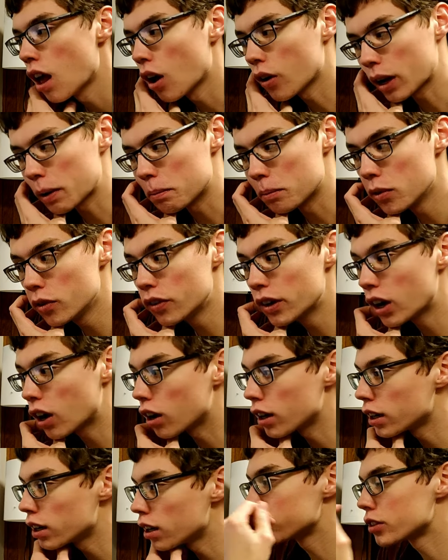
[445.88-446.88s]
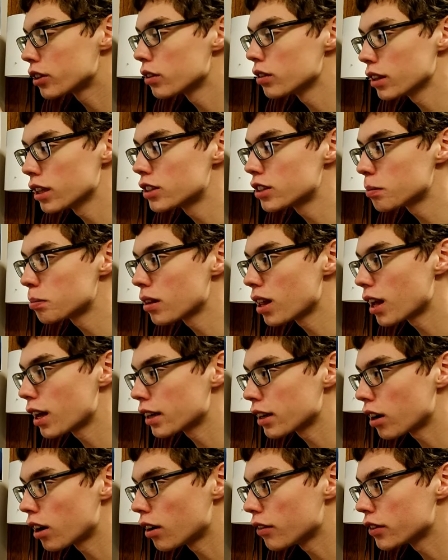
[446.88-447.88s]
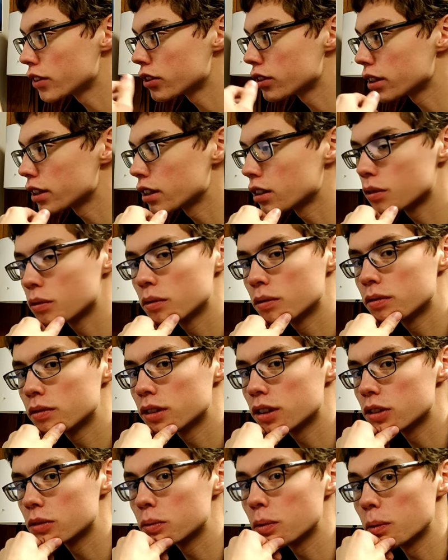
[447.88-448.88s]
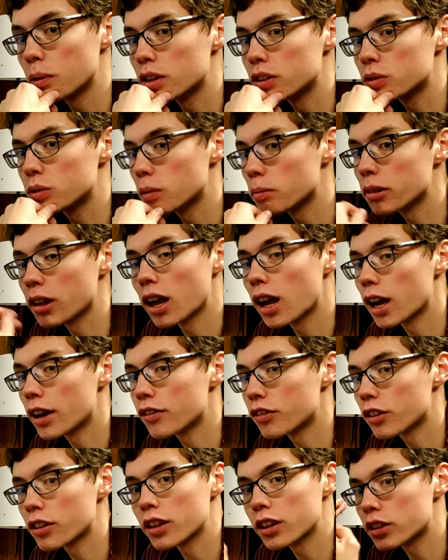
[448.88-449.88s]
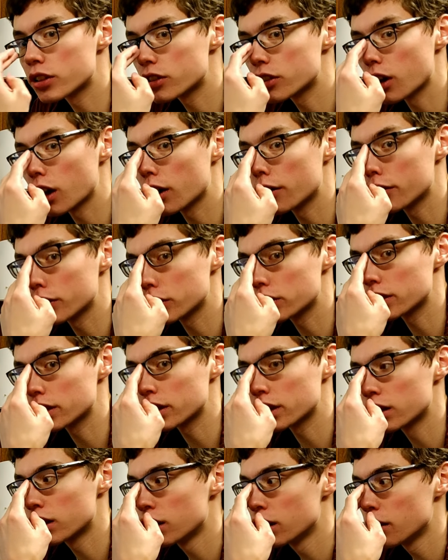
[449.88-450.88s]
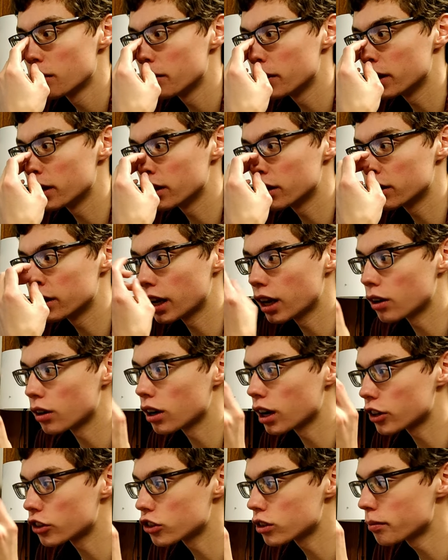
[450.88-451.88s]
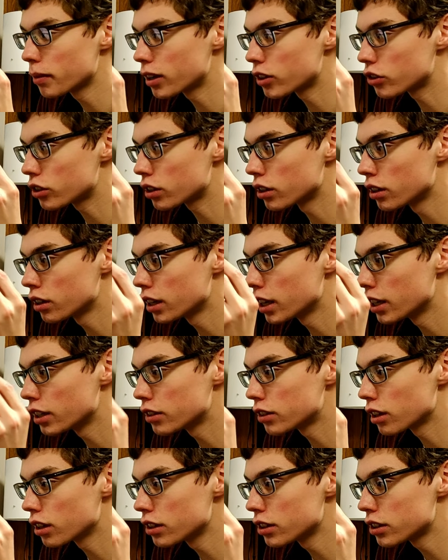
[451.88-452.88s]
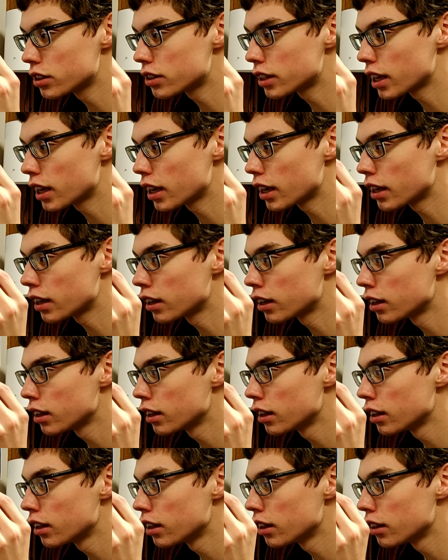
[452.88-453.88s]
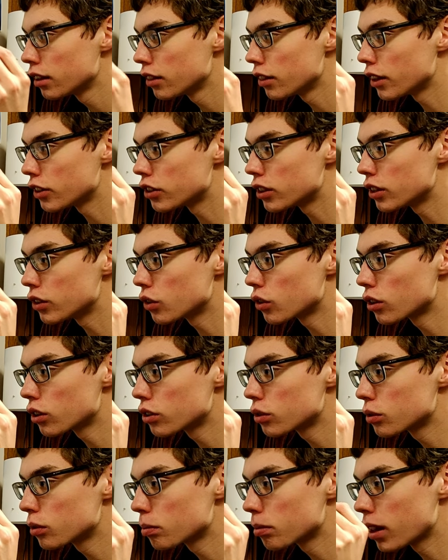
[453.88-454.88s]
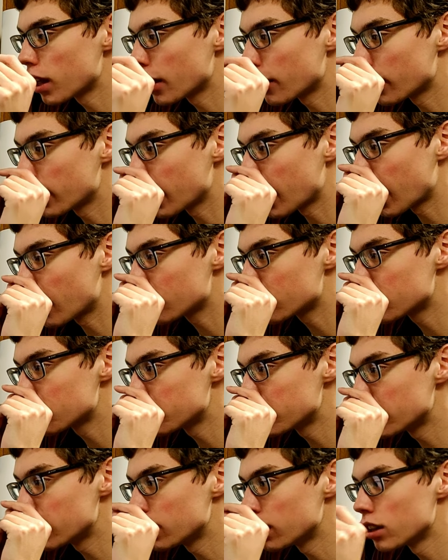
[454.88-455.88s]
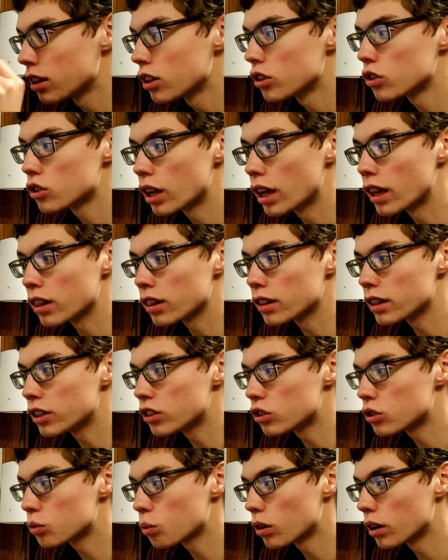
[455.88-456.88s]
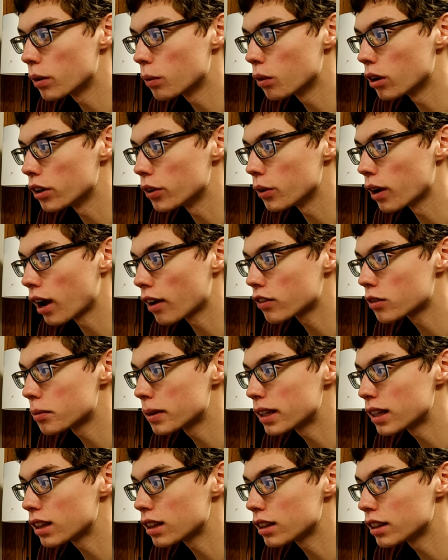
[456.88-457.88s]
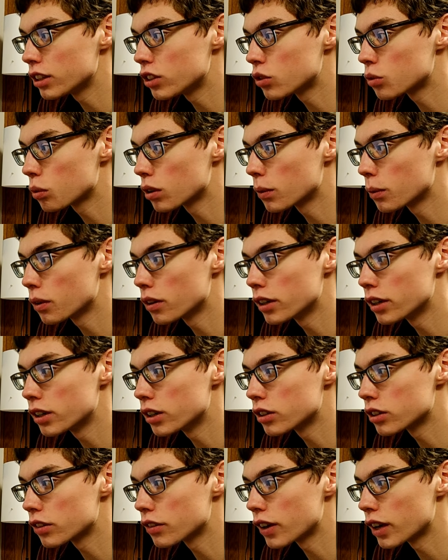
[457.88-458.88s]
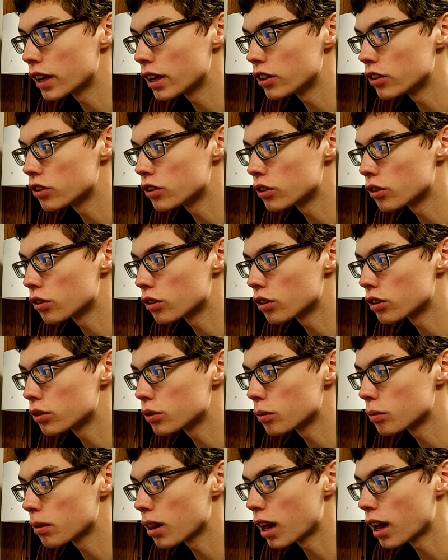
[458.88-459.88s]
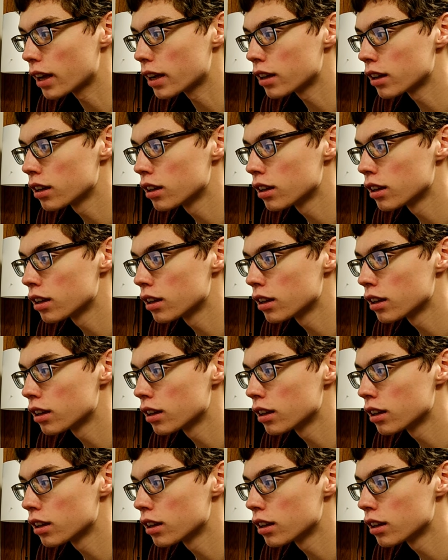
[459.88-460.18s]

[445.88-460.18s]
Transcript: Okay, moving on. So let's apply, obviously, because we want to apply for this, obviously. Now, I should mention, it does say that in order to apply, they have to be at least twenty-one. You have to be at least twenty-one years of age in order to apply.